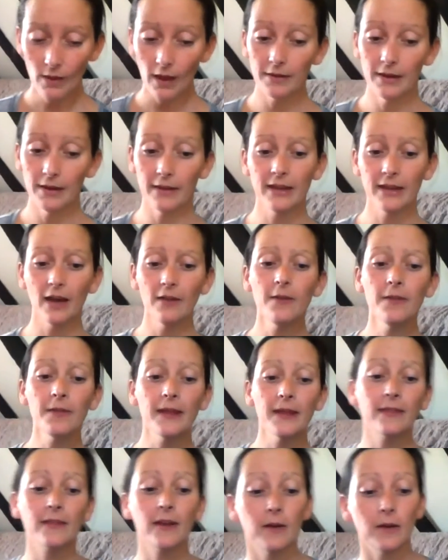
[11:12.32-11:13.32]
Now, the other
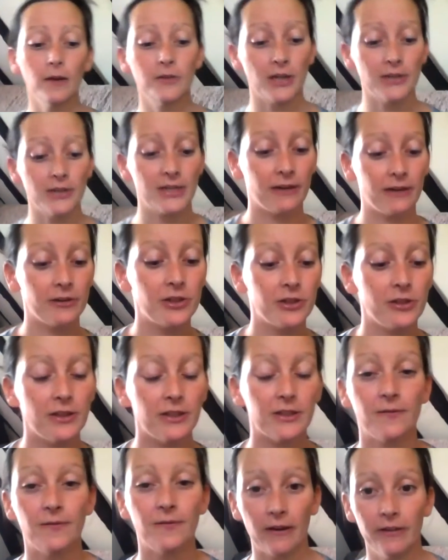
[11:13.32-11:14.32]
thing that doTERRA do
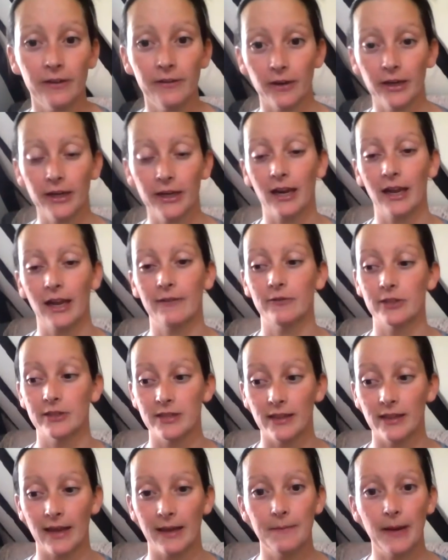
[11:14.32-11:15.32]
that's very, very clever is
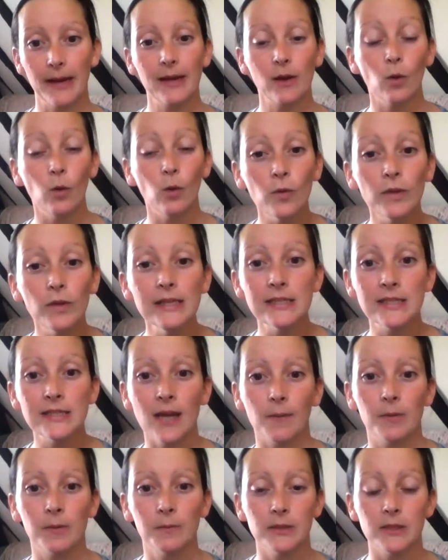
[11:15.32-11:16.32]
that they make all these
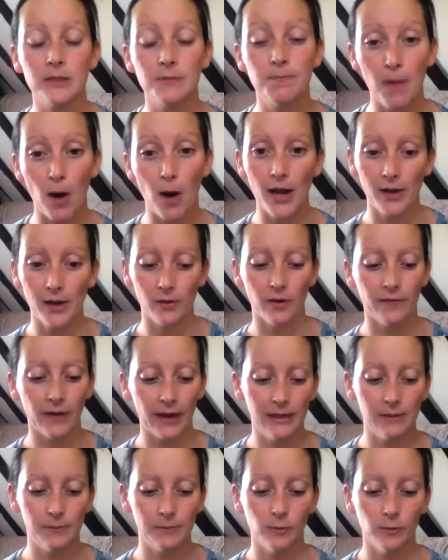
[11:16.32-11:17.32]
supplements
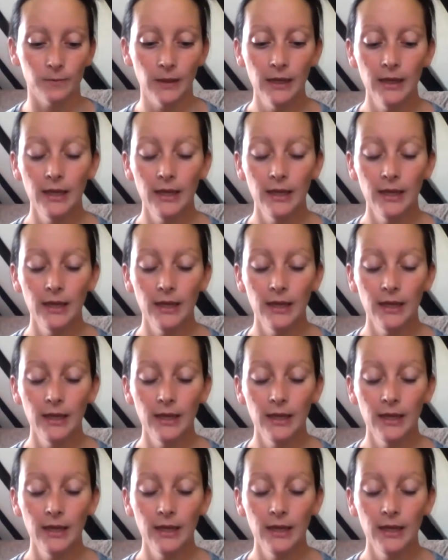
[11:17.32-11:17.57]
bioavailable.